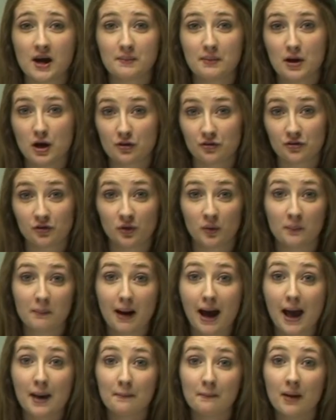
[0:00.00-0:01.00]
personal
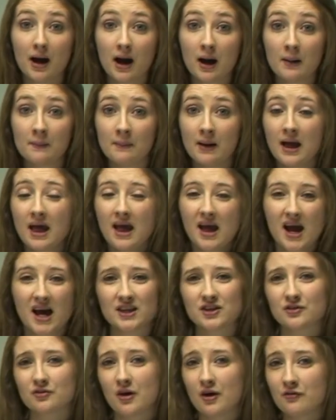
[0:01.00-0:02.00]
"my mum"
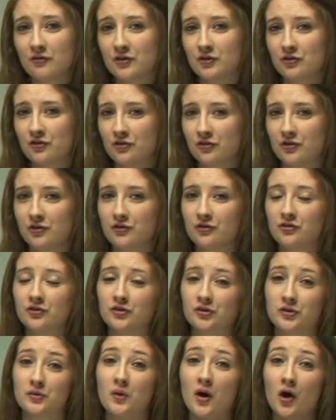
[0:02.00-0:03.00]
and the references
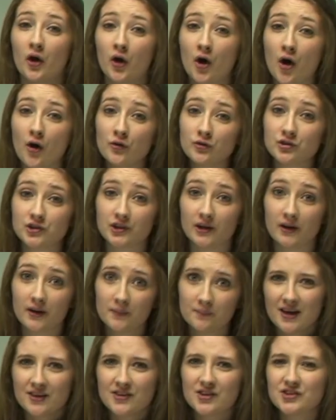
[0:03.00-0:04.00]
to her culture
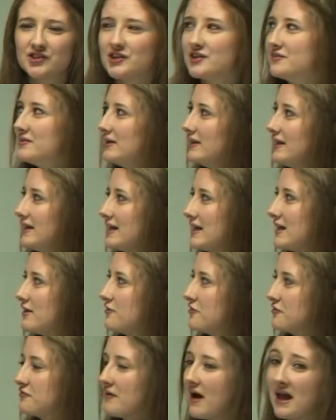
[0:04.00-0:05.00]
that she really
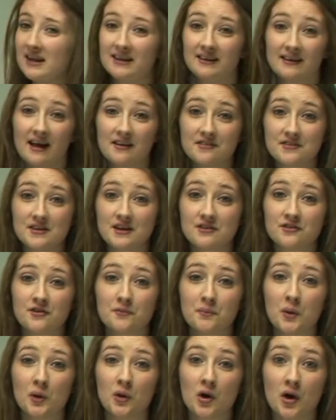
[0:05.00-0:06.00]
is finding that sense
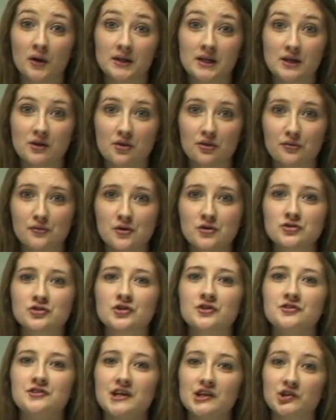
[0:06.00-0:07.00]
of belonging through
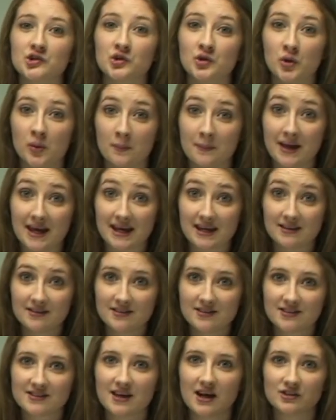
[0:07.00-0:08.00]
traditional
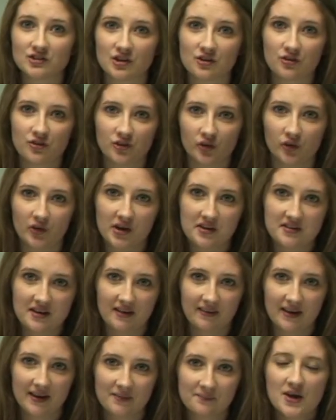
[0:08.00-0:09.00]
means such as
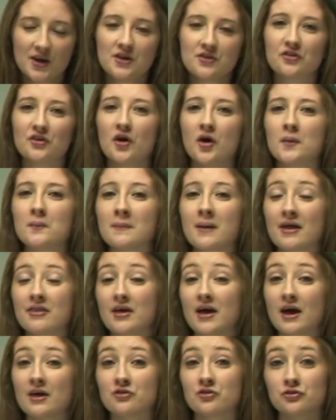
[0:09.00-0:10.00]
storytelling. So her
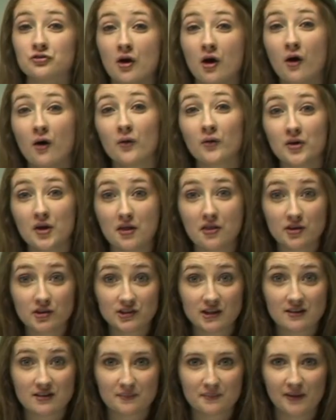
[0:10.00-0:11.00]
mother has told her that
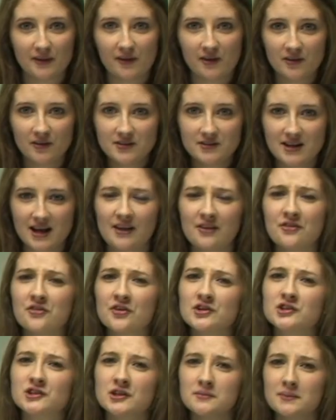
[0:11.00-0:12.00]
she's belonged, and
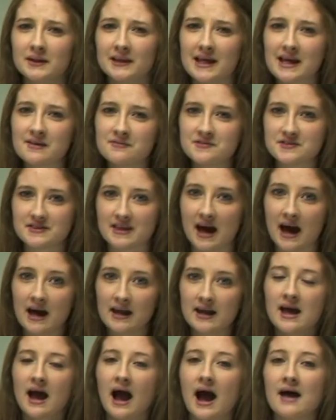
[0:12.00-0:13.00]
so she believes that
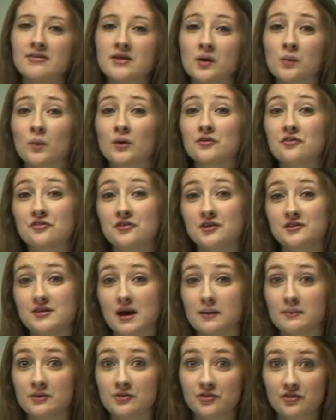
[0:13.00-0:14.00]
and then wants to
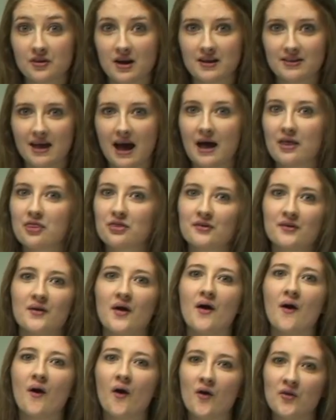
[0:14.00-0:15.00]
demonstrate that through
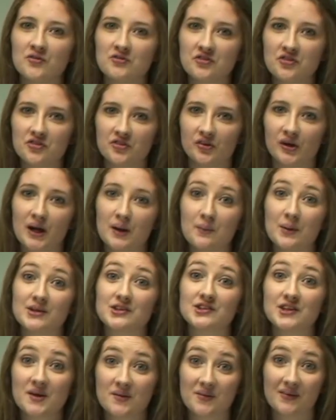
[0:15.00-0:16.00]
her own story, which
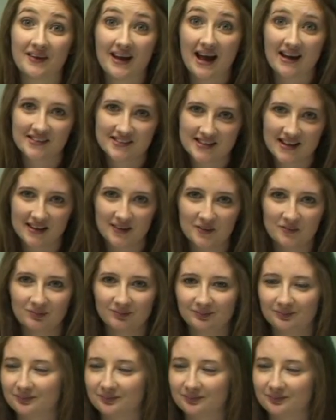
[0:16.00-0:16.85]
she will now tell.